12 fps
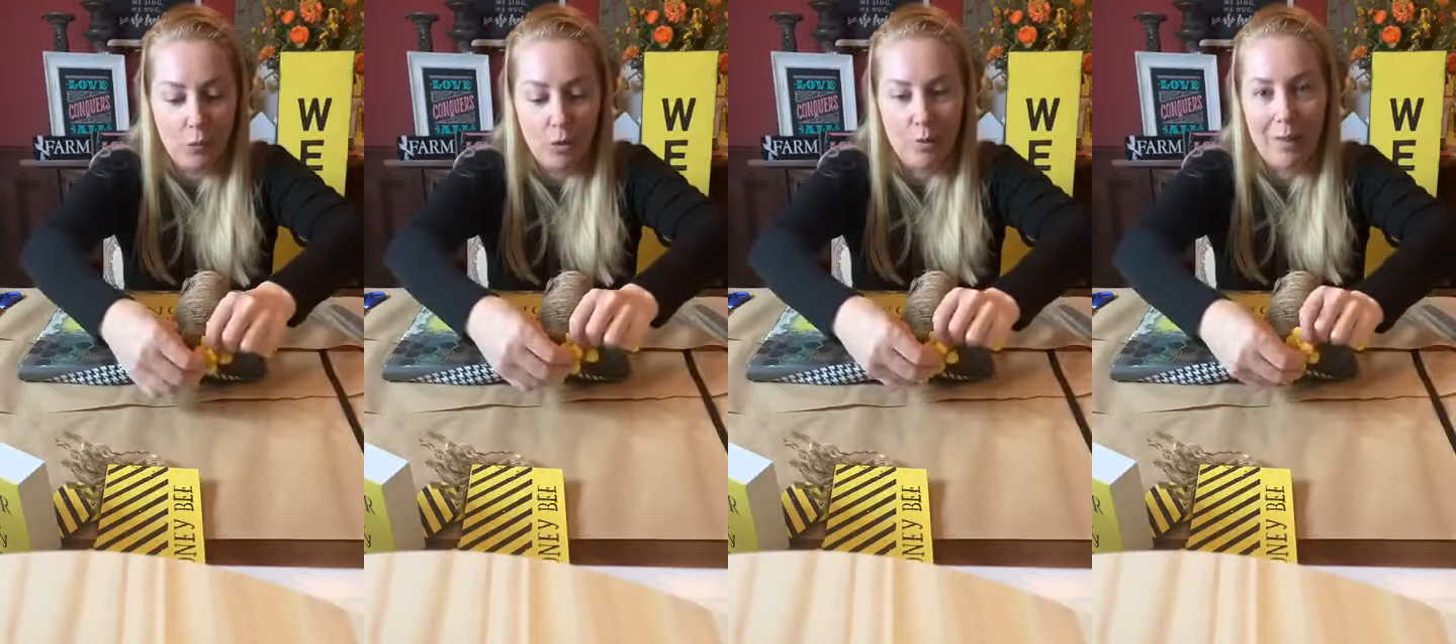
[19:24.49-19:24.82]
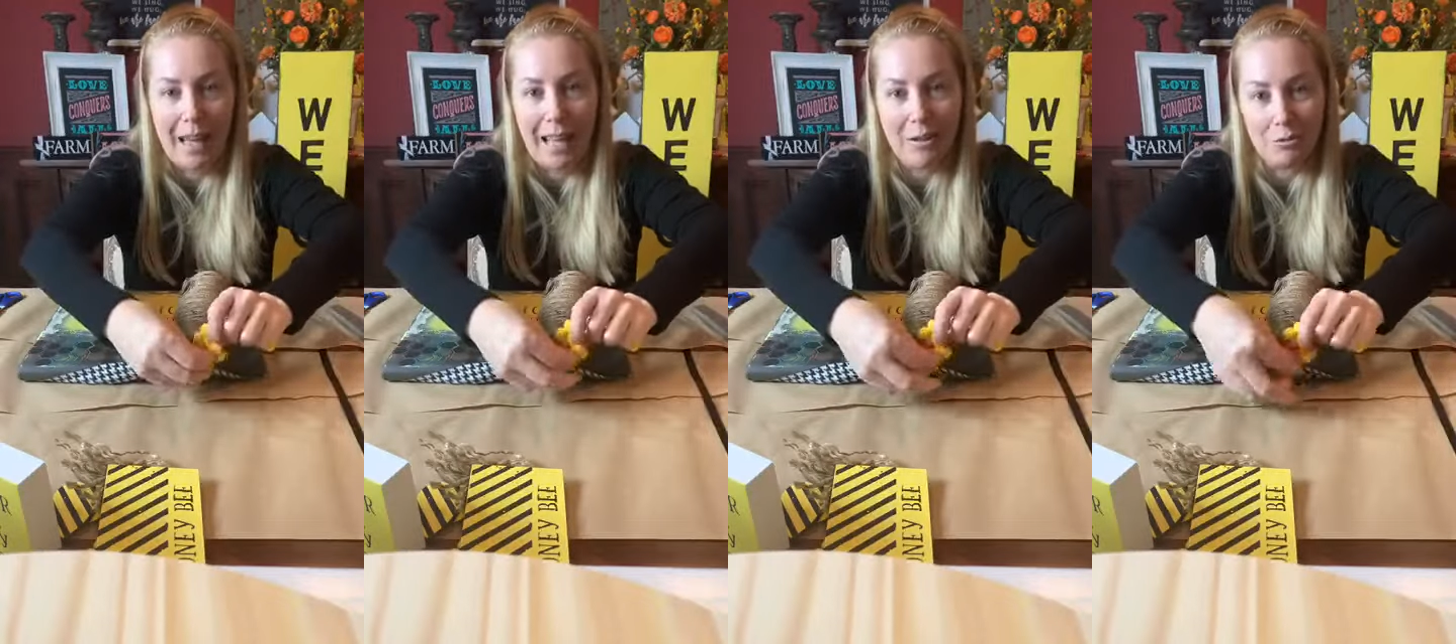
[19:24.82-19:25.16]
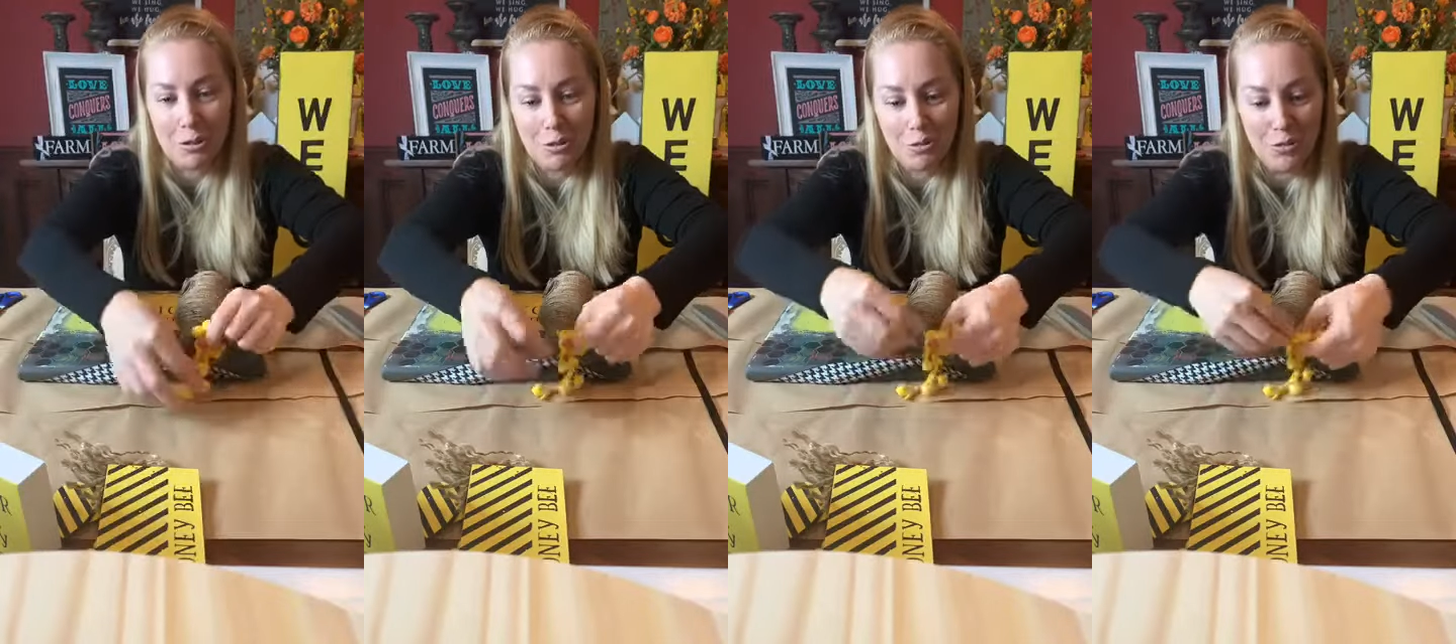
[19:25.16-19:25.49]
with my
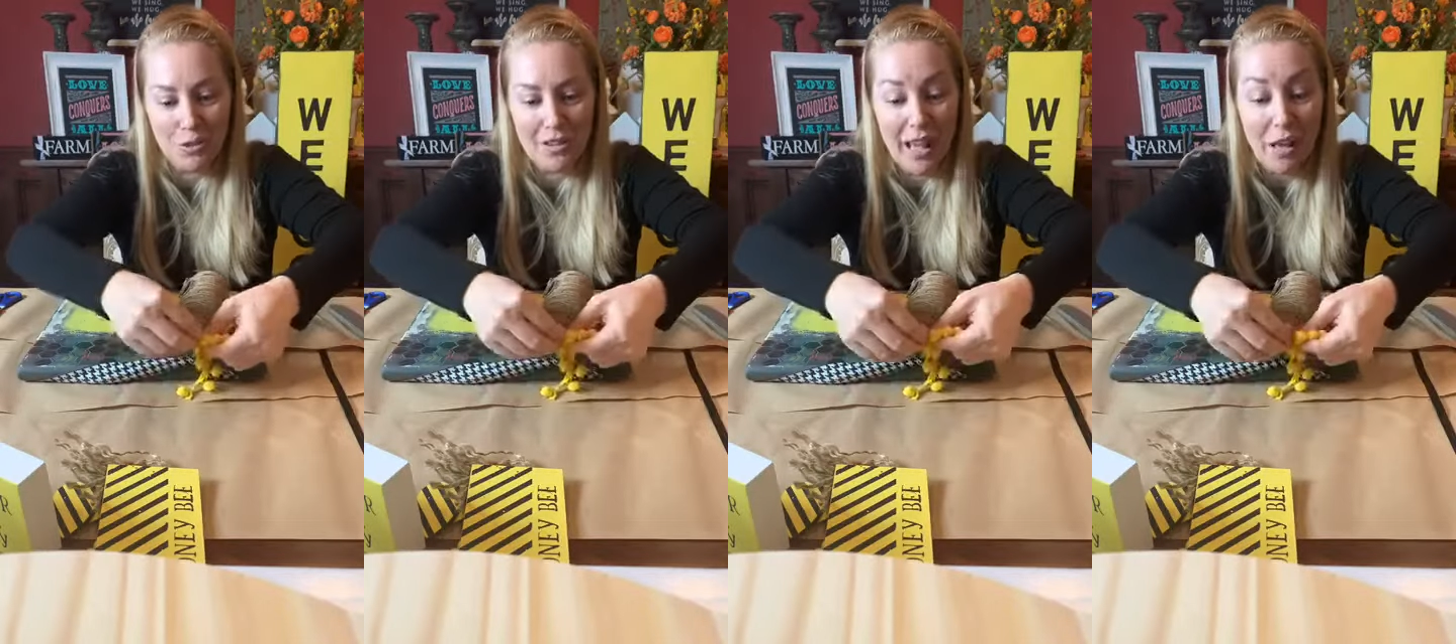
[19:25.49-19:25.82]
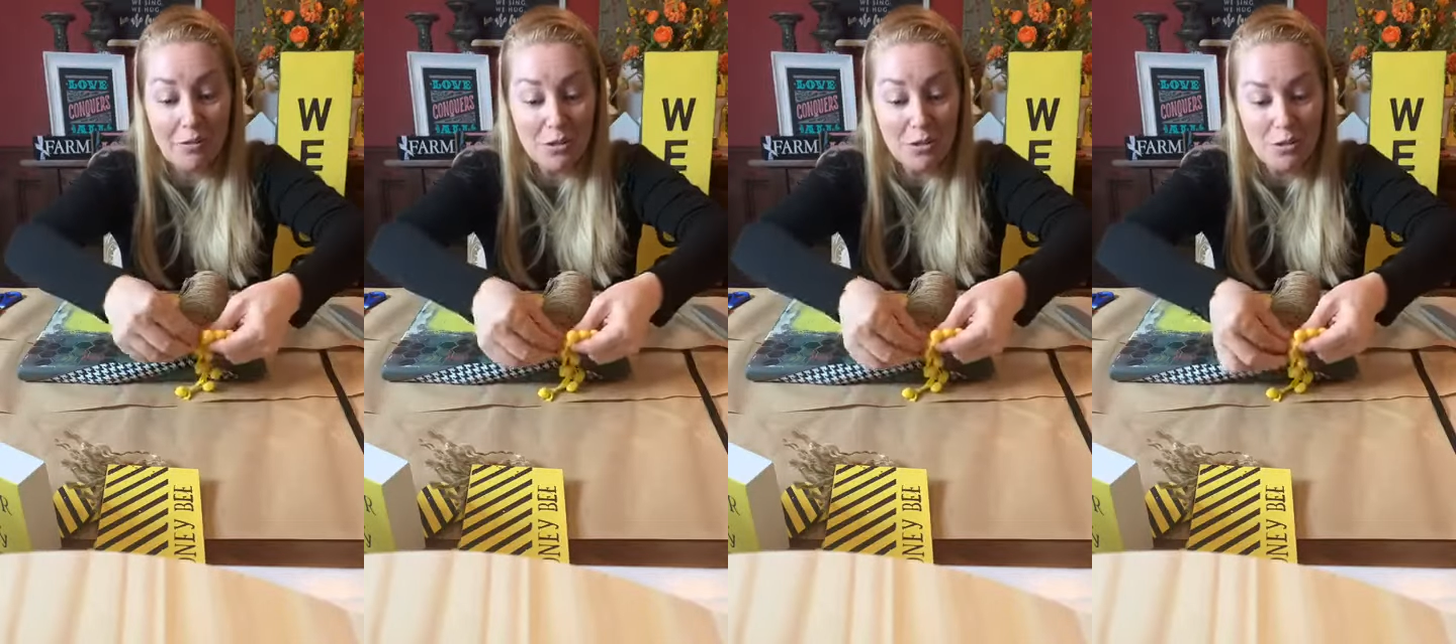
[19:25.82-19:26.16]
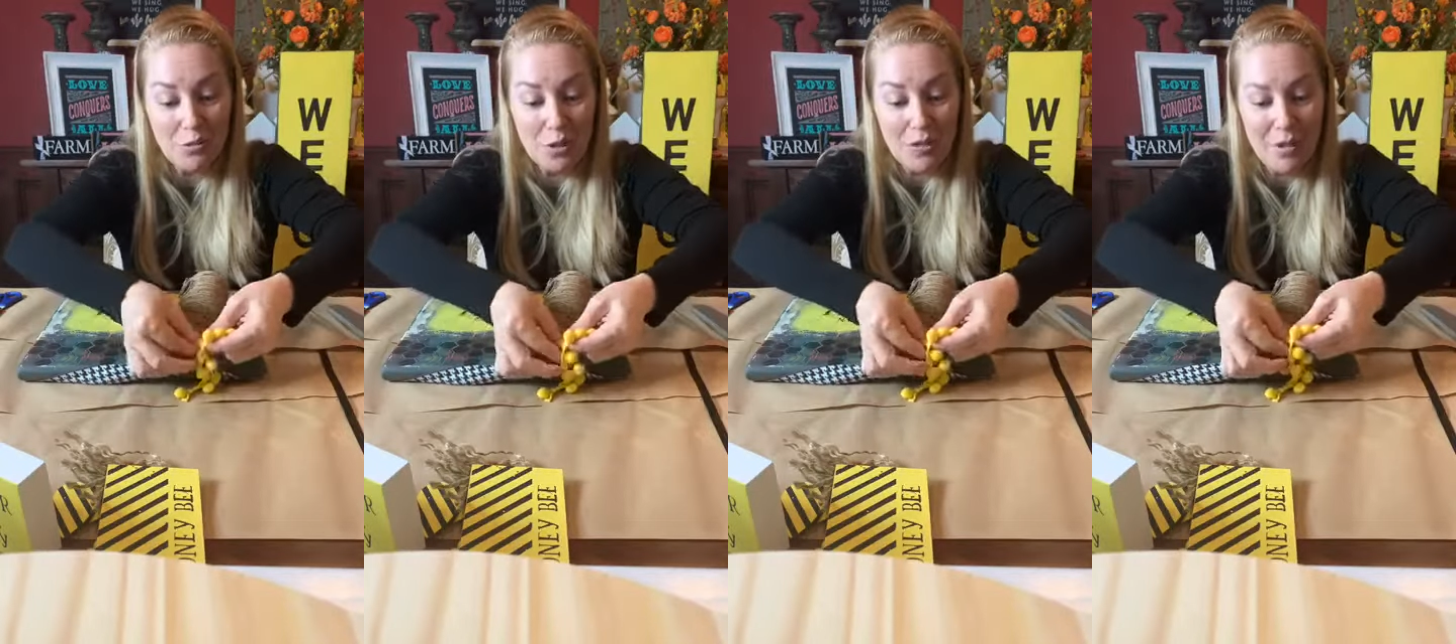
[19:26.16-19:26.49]

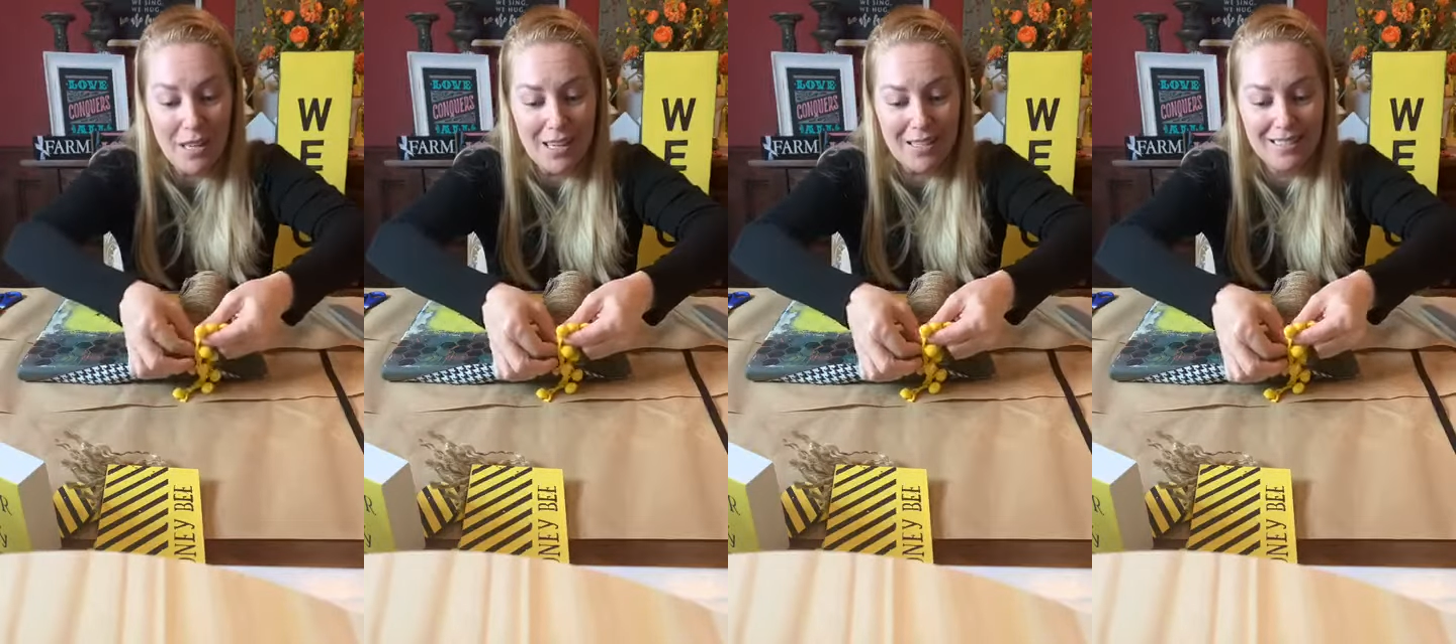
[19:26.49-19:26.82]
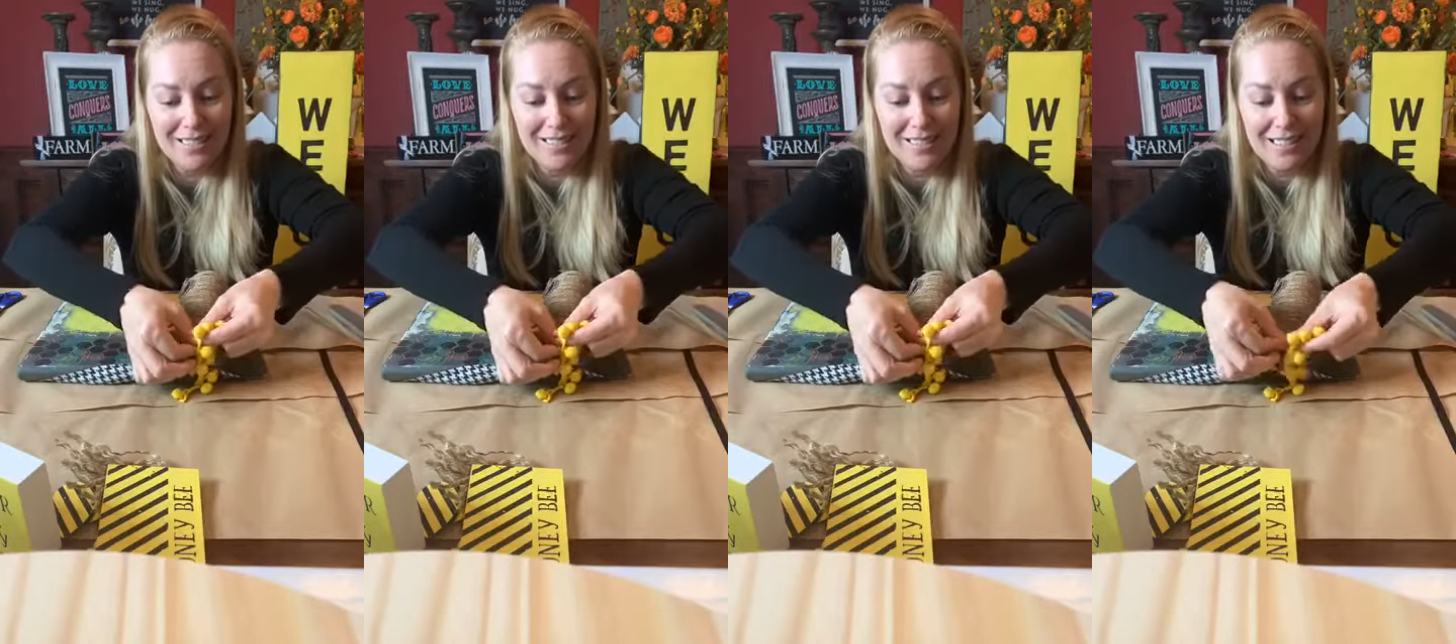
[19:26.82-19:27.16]
houndstooth ribbon.